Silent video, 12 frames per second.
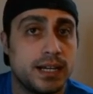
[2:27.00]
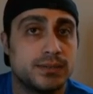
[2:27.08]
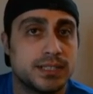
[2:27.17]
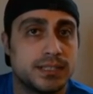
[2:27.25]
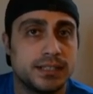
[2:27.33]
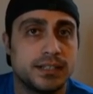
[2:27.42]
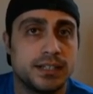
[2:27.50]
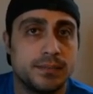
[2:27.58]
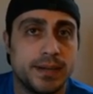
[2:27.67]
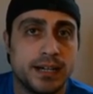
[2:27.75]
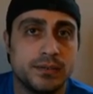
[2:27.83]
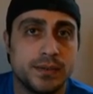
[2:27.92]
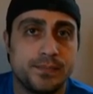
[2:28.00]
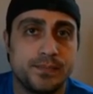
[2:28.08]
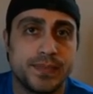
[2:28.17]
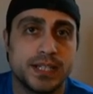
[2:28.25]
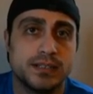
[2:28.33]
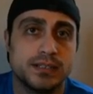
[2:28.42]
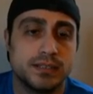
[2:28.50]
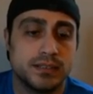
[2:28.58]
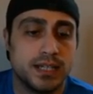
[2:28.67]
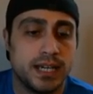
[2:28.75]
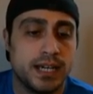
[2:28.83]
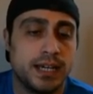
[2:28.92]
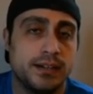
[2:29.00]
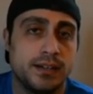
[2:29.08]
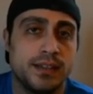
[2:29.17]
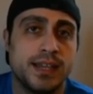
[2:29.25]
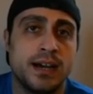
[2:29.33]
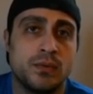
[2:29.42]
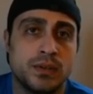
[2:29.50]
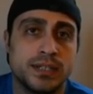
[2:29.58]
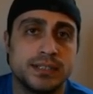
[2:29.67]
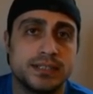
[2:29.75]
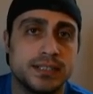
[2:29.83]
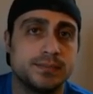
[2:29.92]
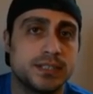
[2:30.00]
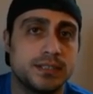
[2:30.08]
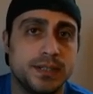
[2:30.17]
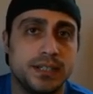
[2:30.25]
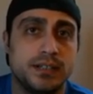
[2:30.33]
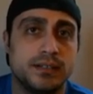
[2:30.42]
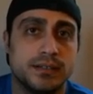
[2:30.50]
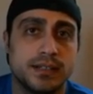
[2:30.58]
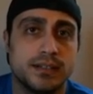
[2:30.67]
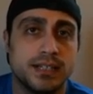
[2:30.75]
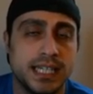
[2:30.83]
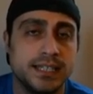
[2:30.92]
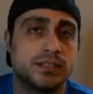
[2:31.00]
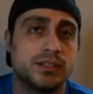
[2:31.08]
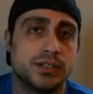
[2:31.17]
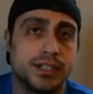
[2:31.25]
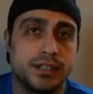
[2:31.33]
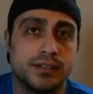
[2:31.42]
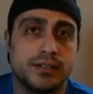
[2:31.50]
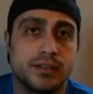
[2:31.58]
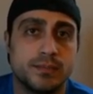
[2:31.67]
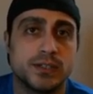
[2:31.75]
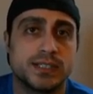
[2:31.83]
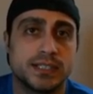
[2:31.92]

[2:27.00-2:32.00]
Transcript: I was thinking about. And that one seems to be easily the most